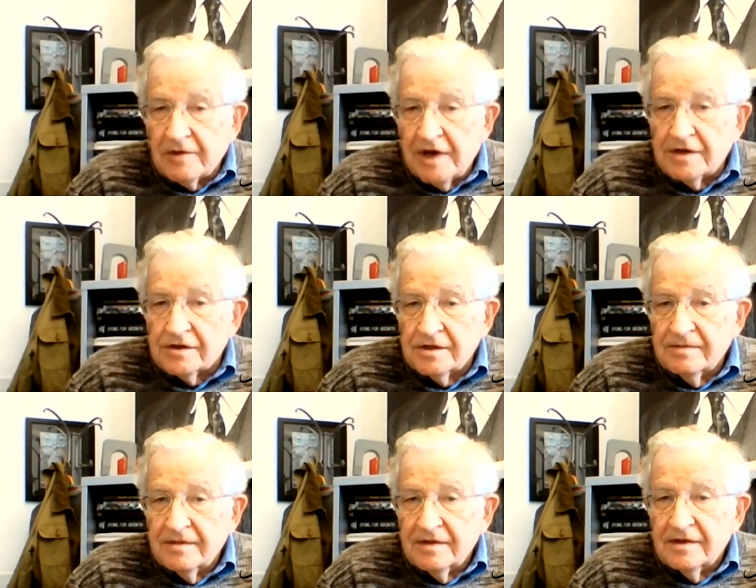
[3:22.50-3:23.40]
race?
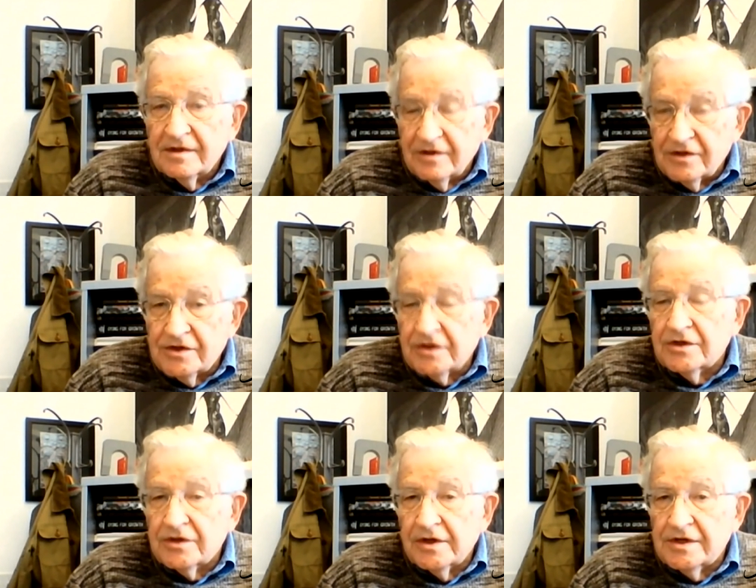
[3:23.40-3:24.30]
Those are
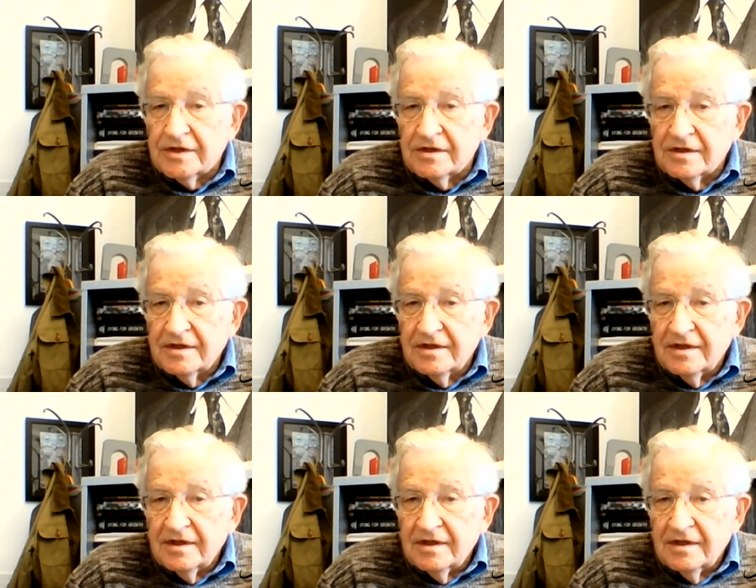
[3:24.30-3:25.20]
your choices.
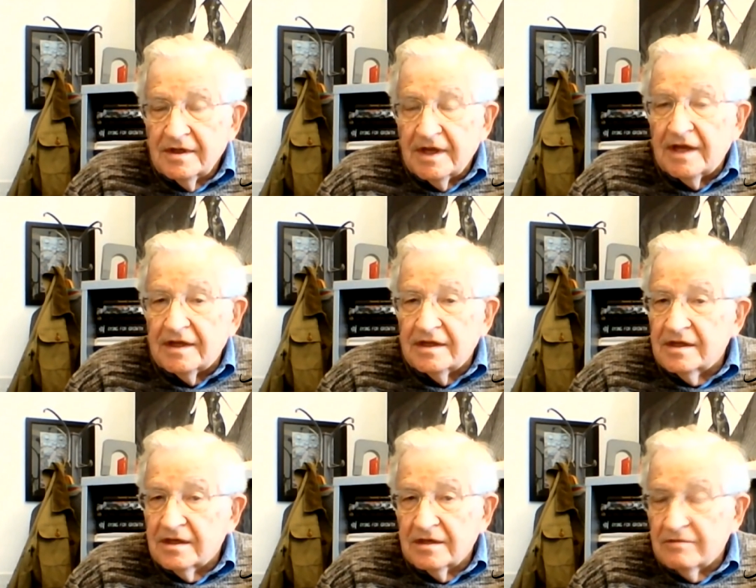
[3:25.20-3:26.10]

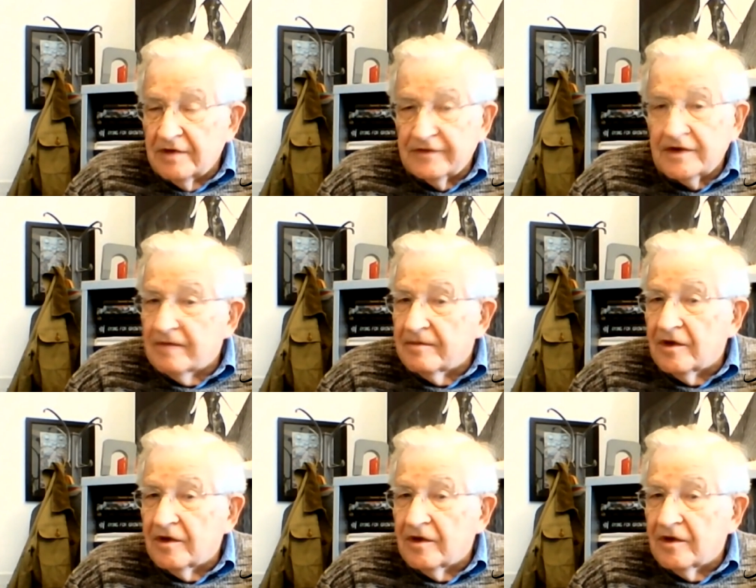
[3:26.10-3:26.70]
And uh, we've come